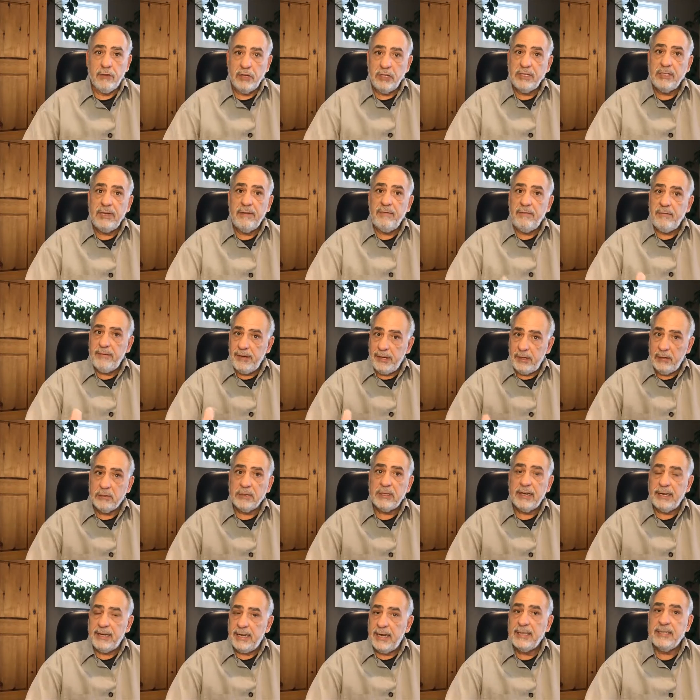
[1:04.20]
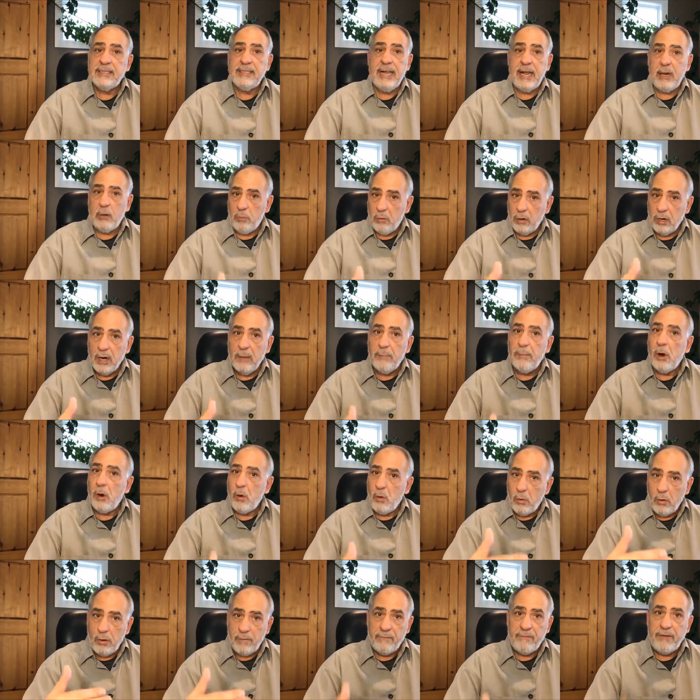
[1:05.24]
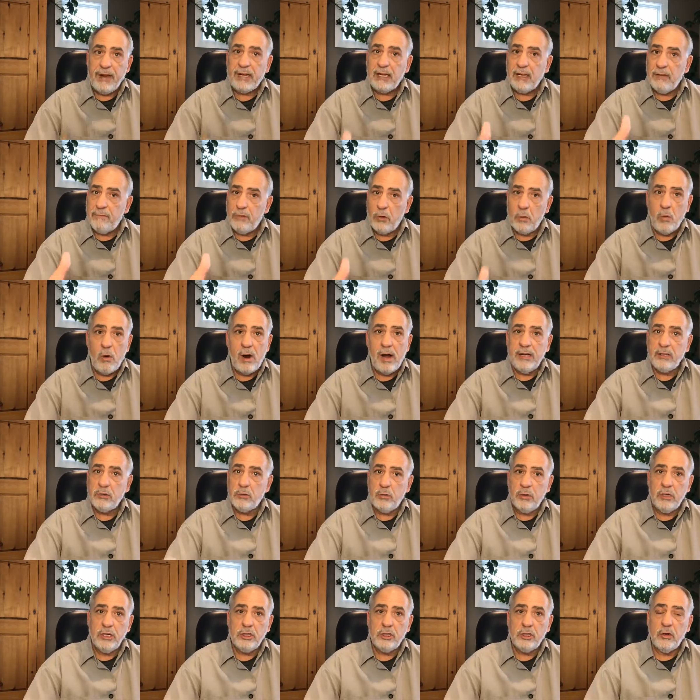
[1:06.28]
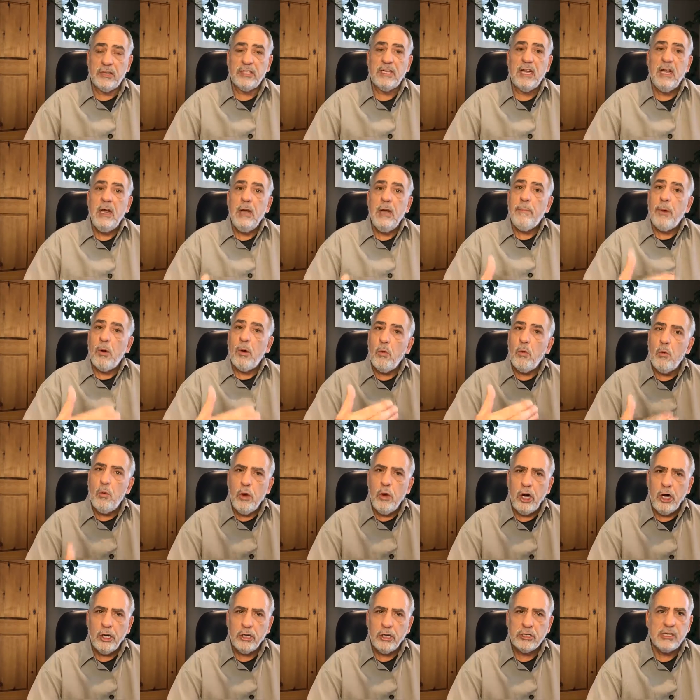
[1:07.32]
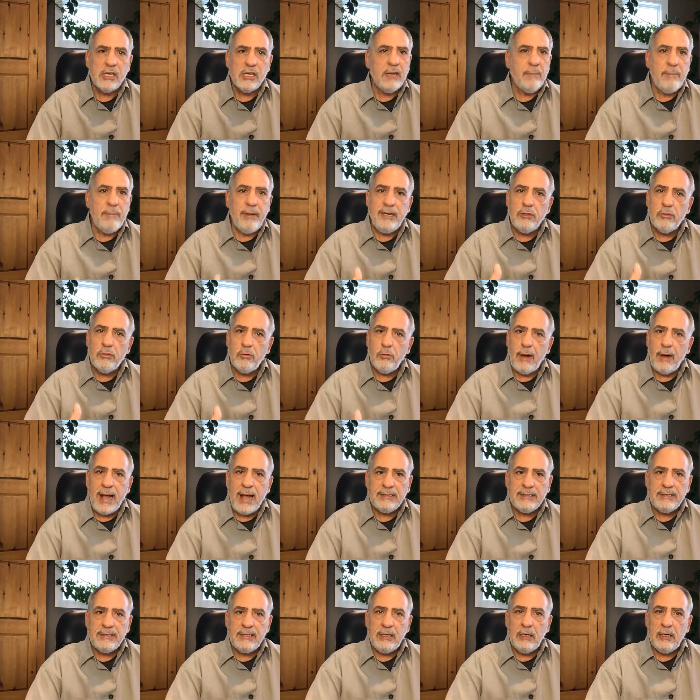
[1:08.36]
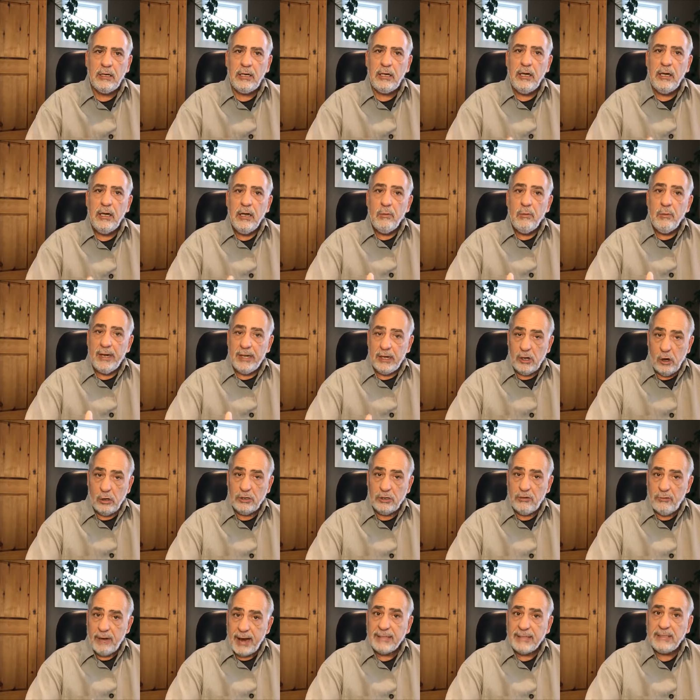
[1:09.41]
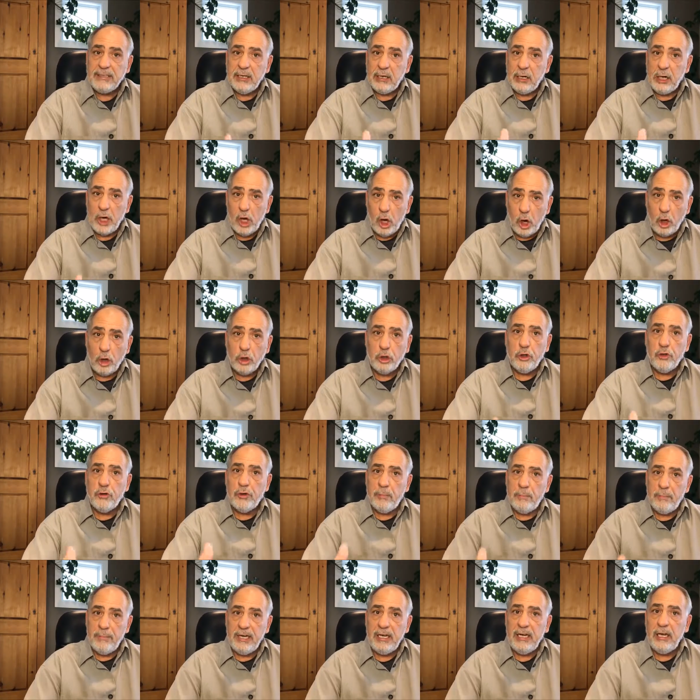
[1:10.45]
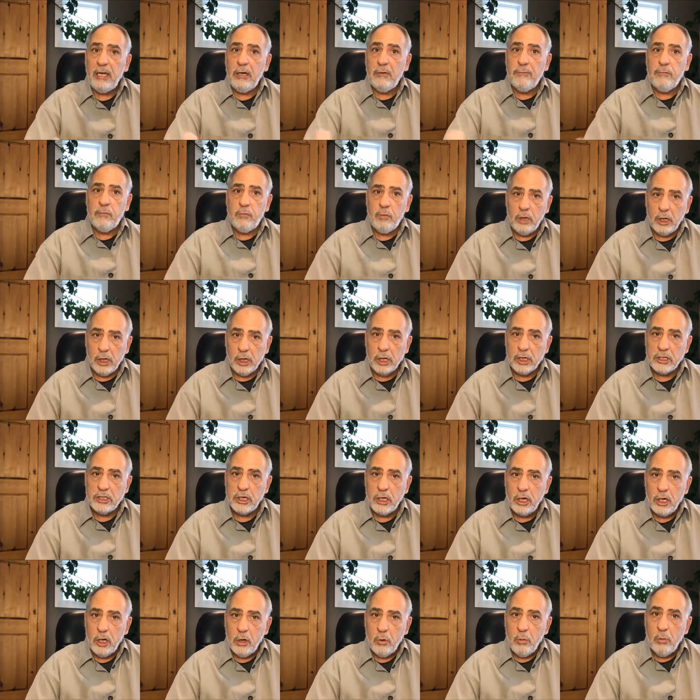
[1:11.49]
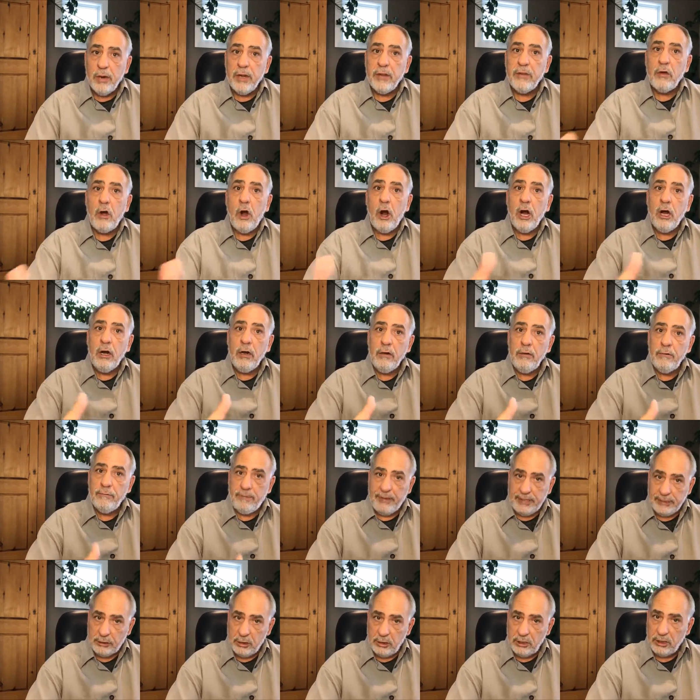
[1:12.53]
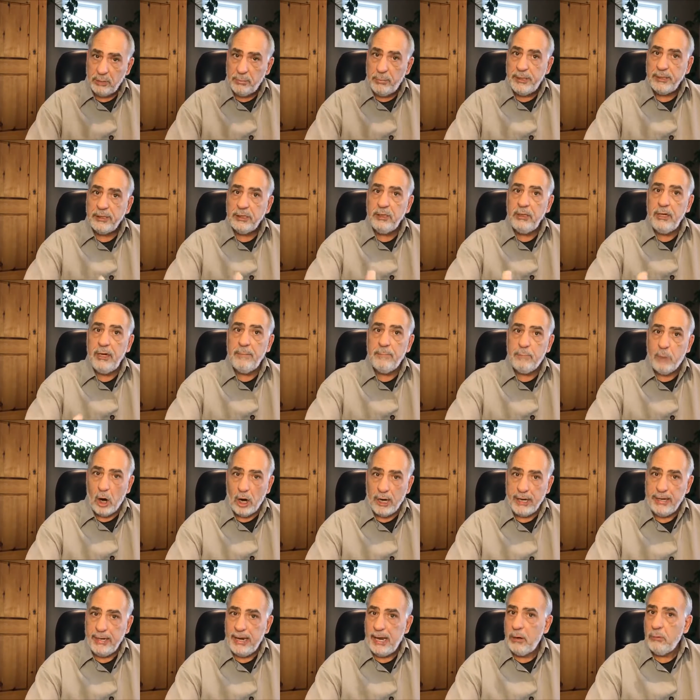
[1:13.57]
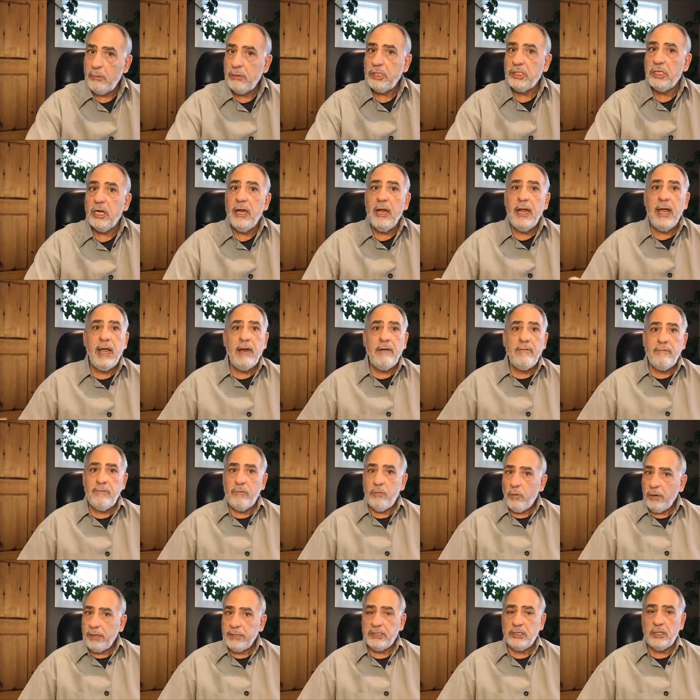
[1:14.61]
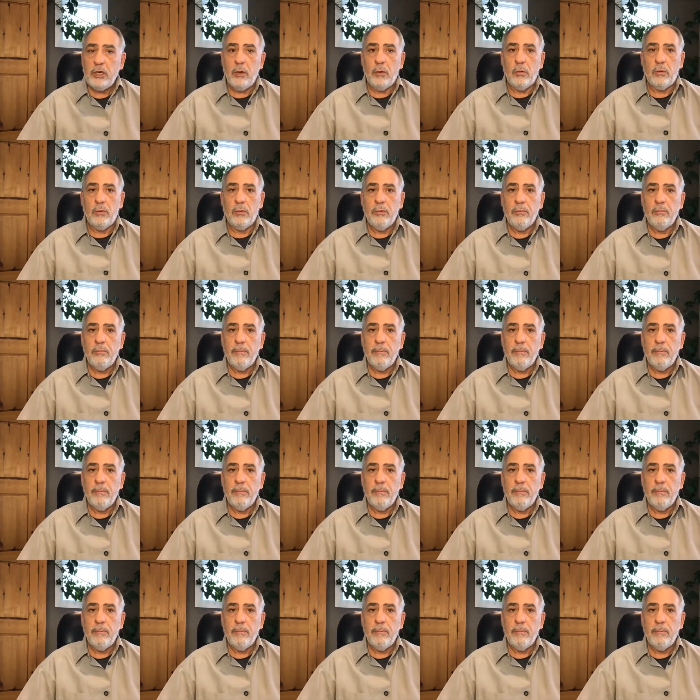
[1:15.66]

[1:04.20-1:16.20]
the first seven videos, like I said, were about effective and wise word choice. But words can be drastically, we can drastically alter the meaning of words with our facial expression and body language and voice tone.